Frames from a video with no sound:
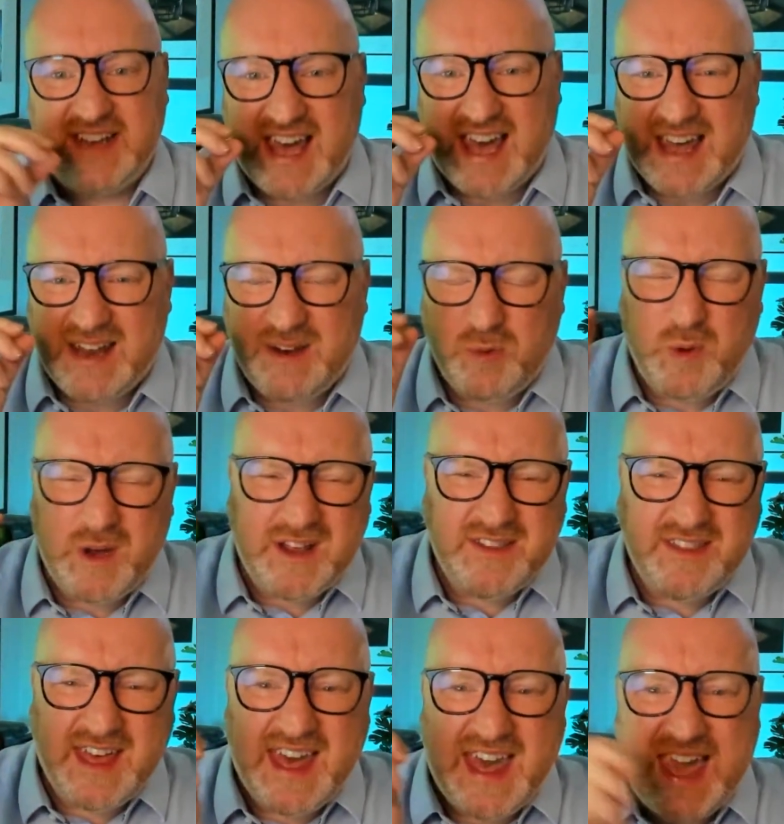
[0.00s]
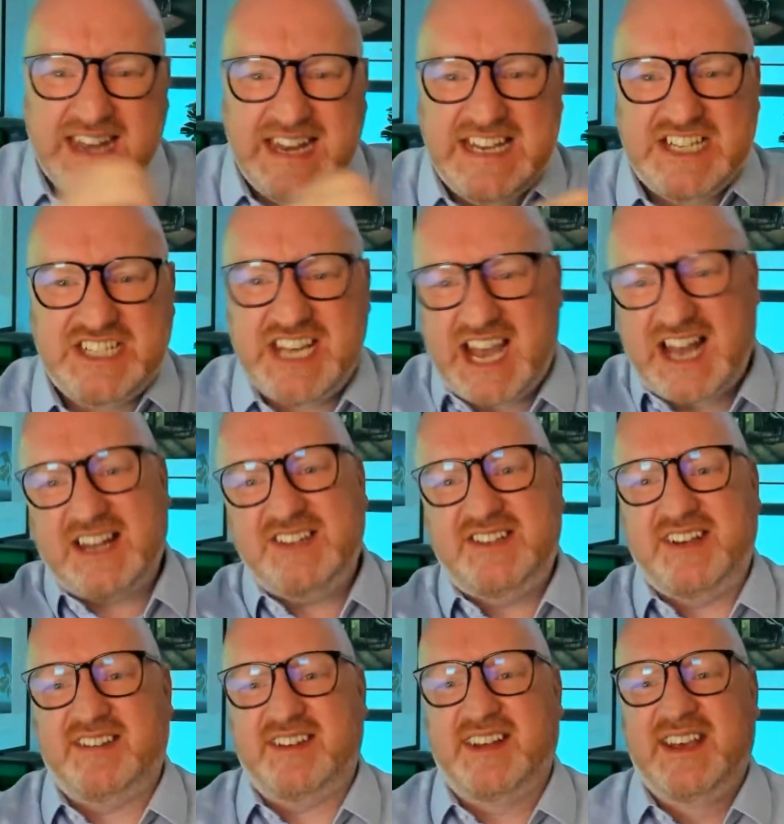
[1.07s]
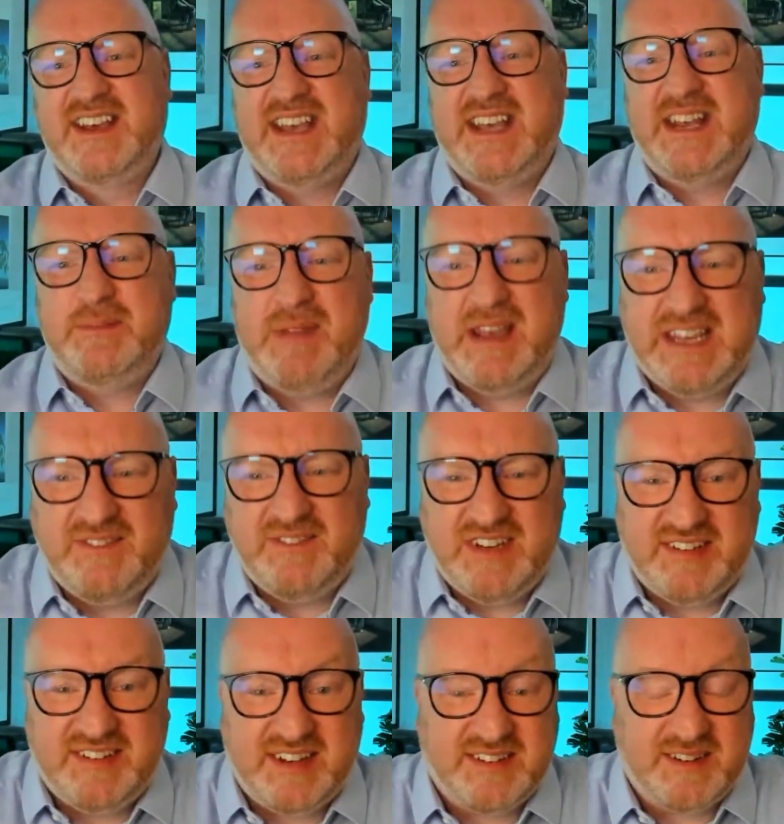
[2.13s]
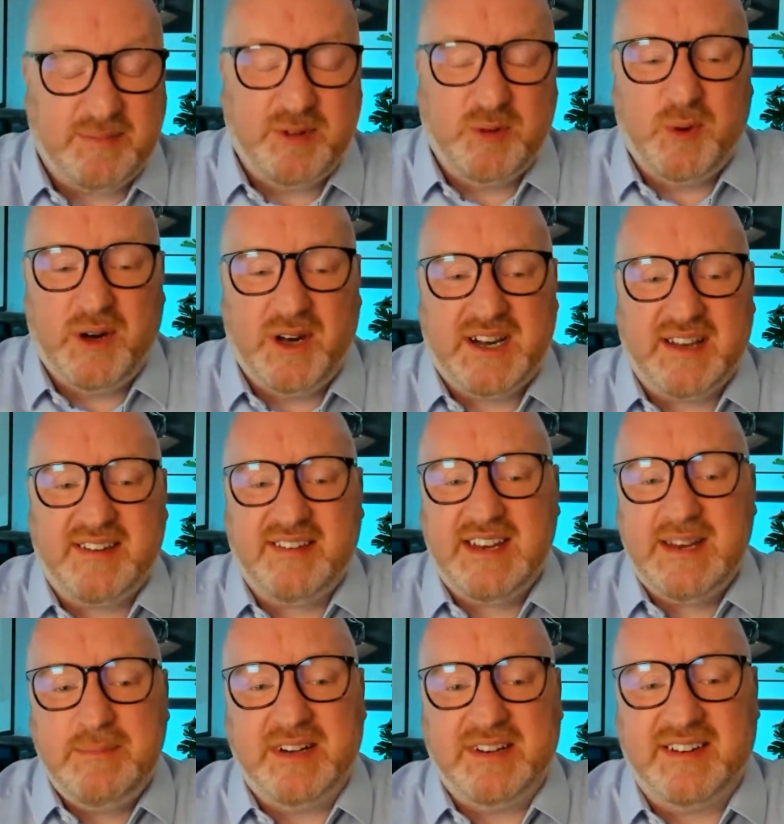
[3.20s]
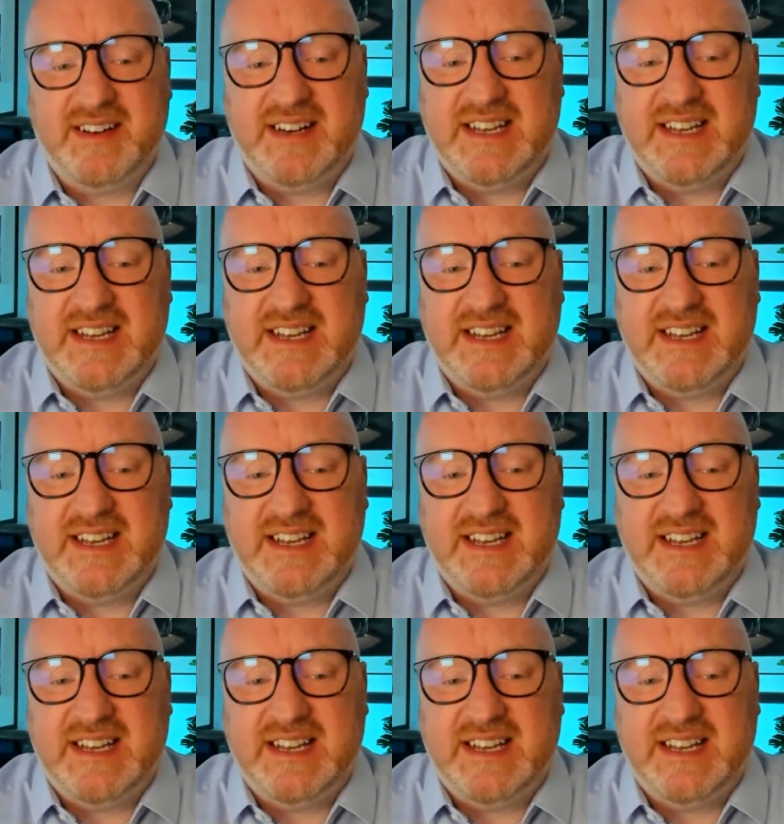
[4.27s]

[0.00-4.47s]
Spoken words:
And were there any challenges in making these systems work seamlessly?